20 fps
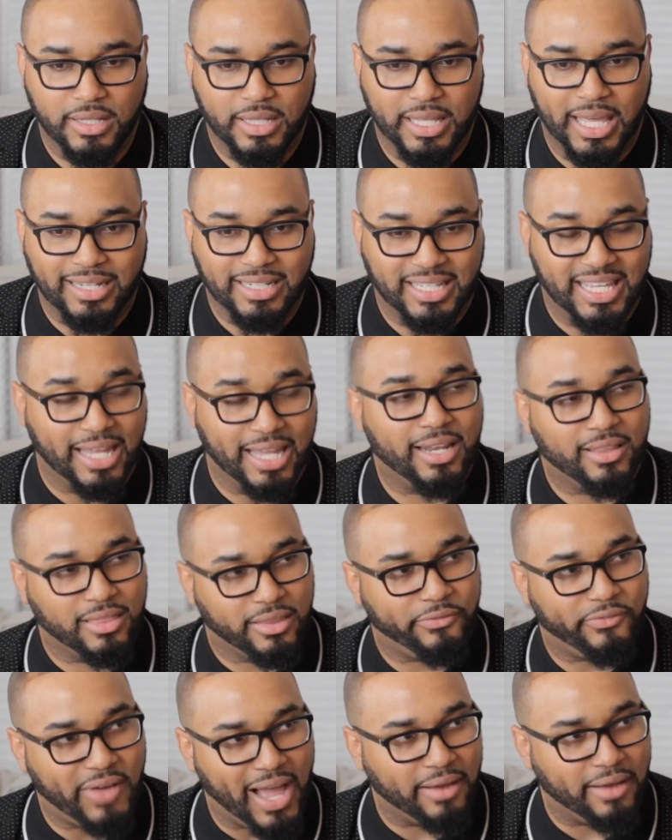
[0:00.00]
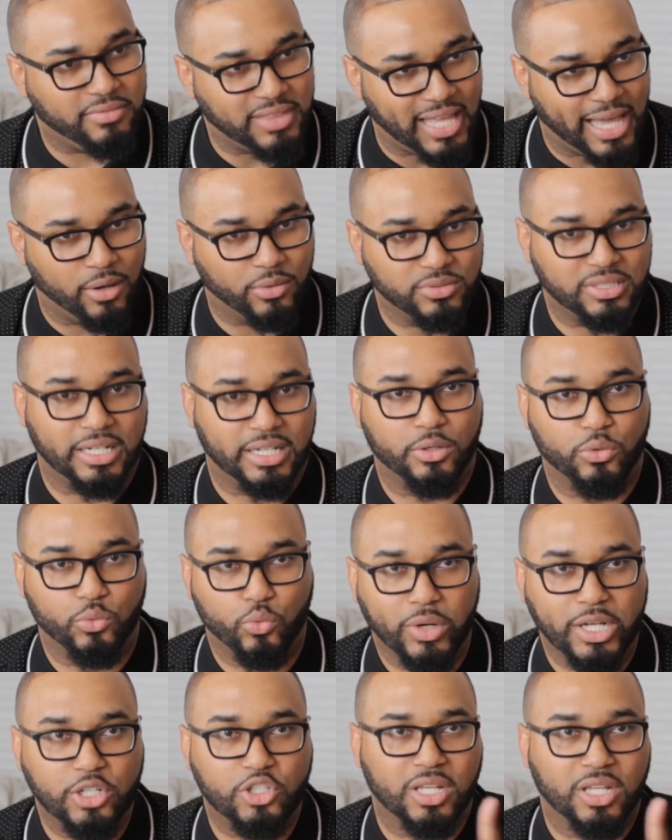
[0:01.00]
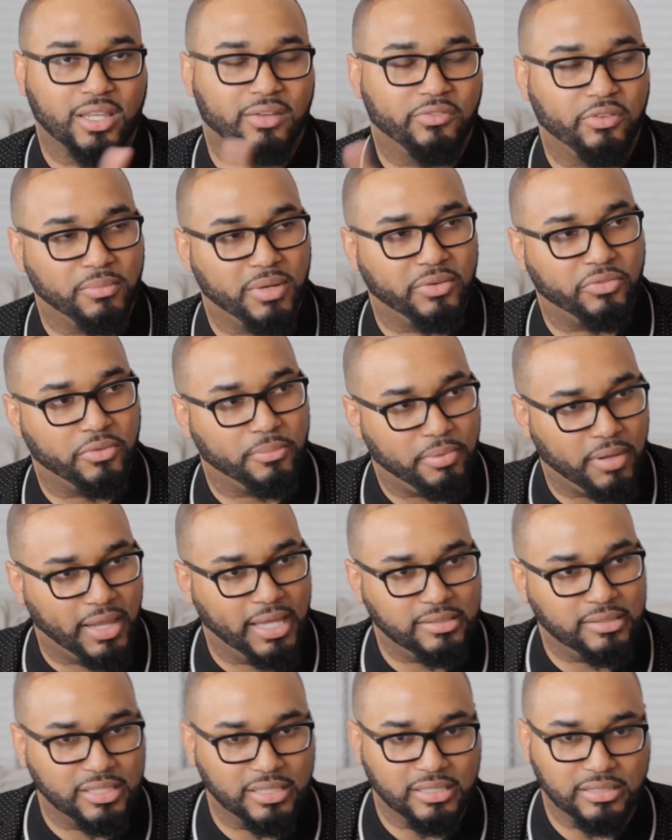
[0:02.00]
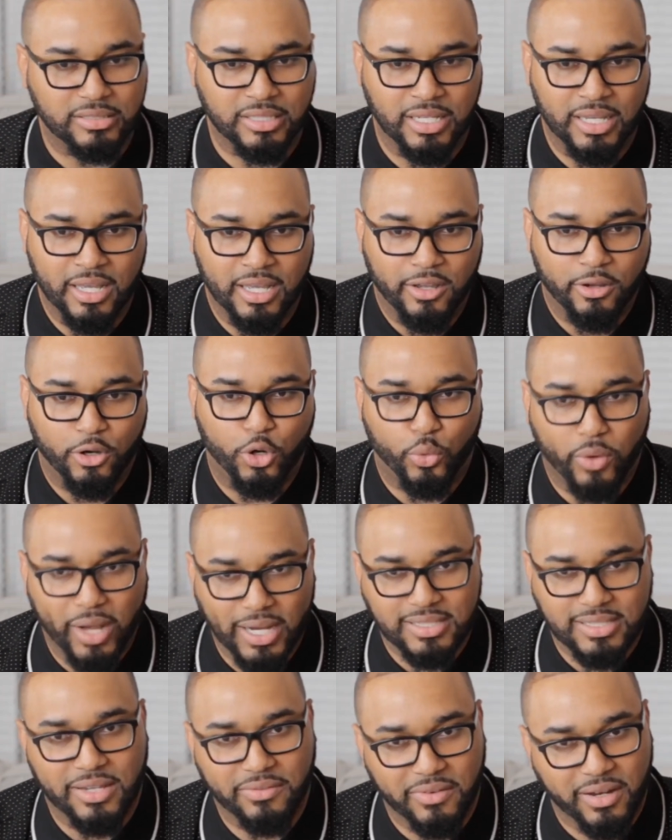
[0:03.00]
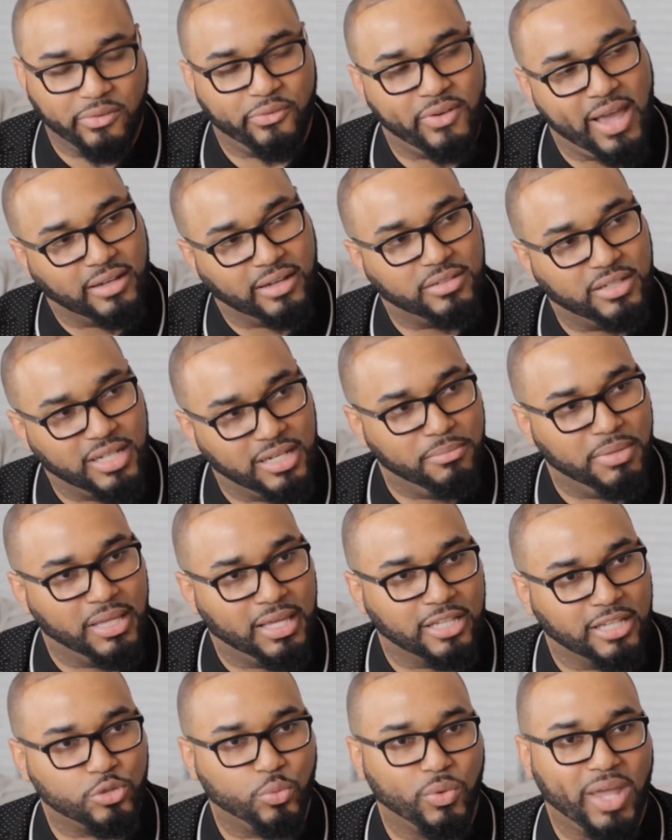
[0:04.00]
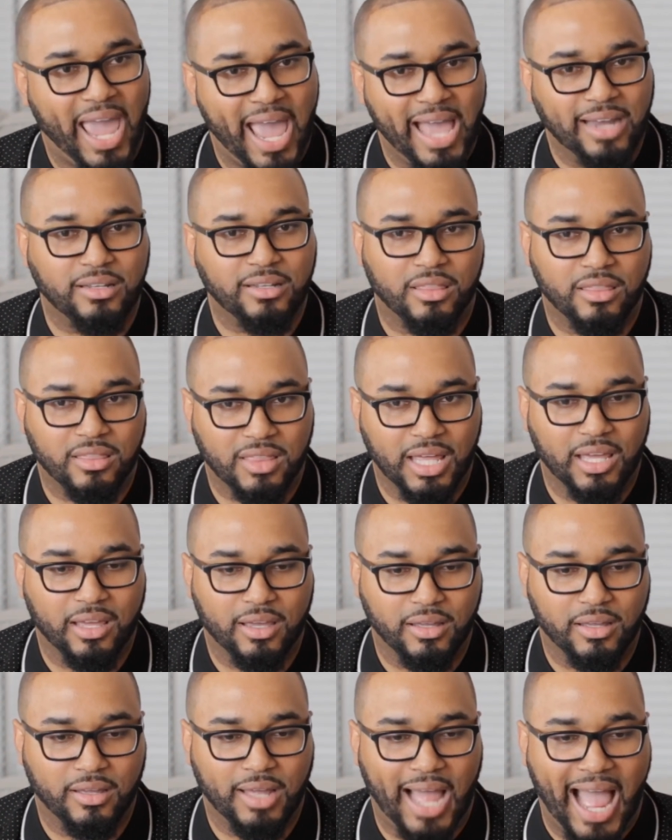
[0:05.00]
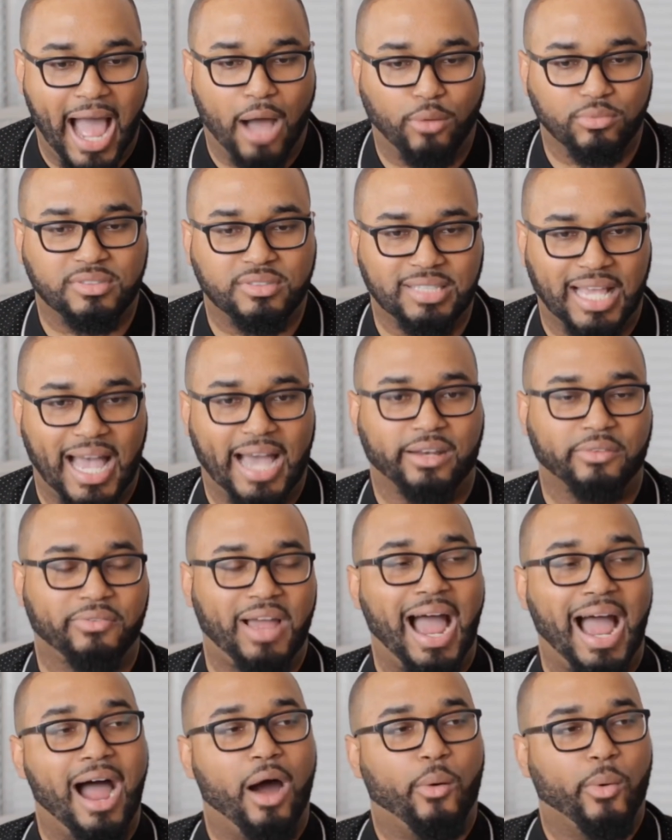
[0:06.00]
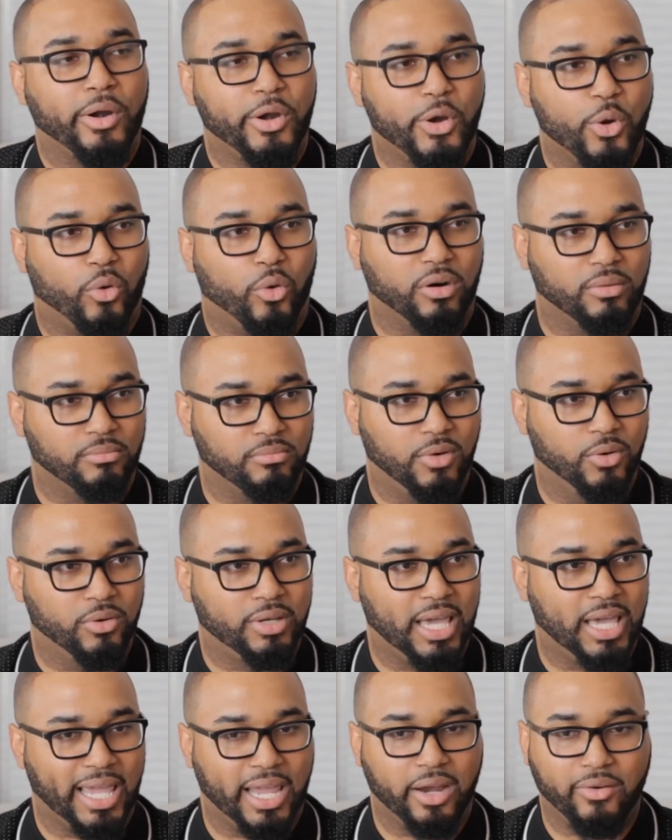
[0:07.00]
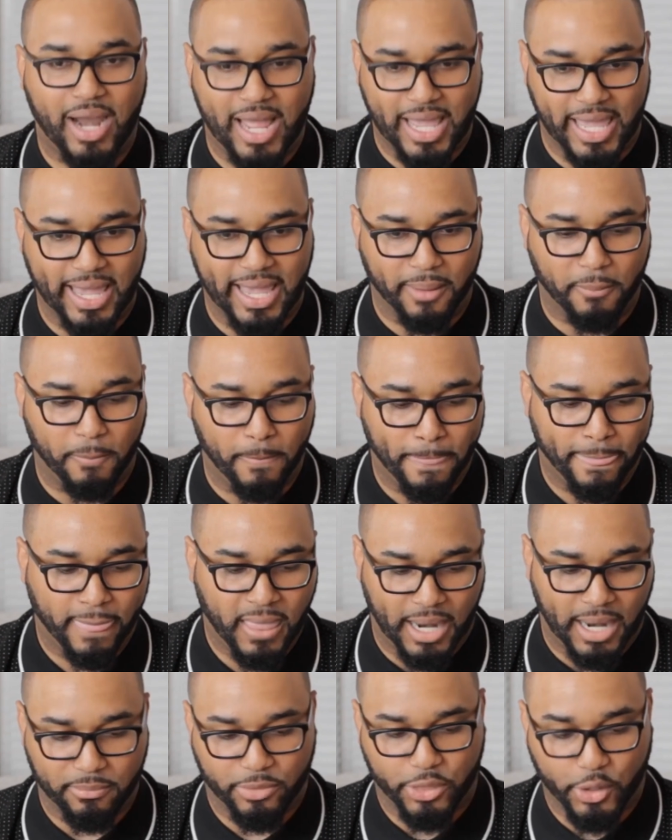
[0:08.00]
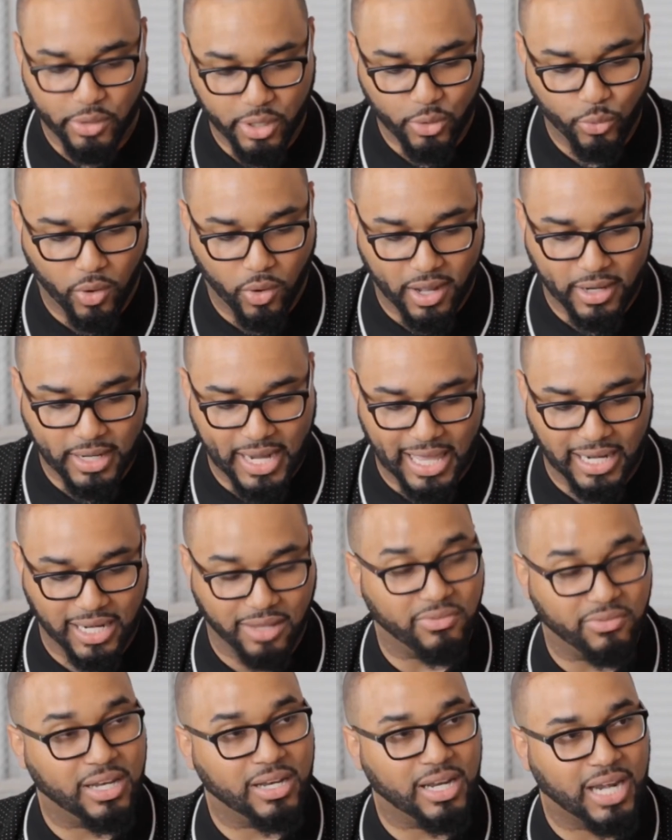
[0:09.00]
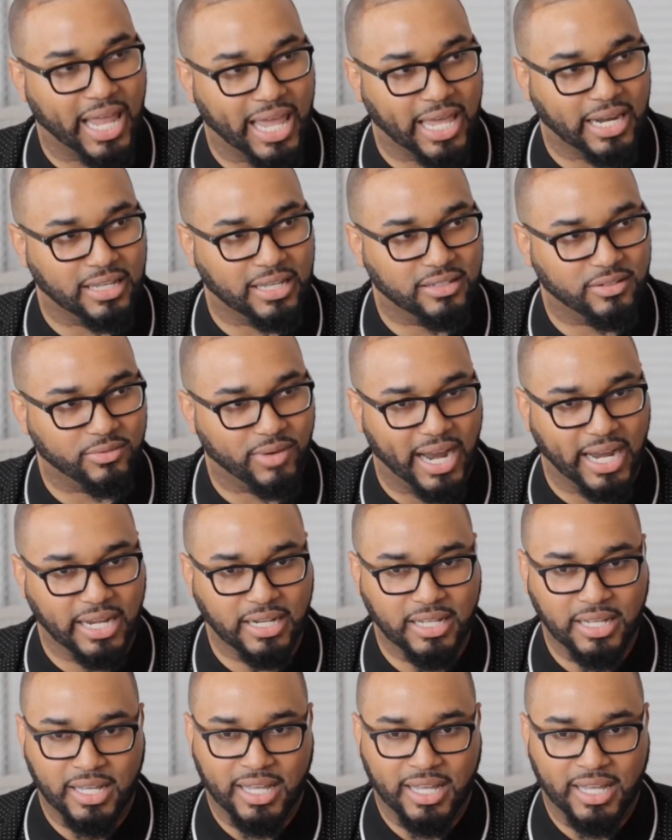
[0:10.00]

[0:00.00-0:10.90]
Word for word: and getting the 5,000 and reaching them from different places, creativity factored in because we had to think outside of our norm. Okay, mm, here I am. Mm, okay. I'm 31. I live in Atlanta, mm-hmm. right?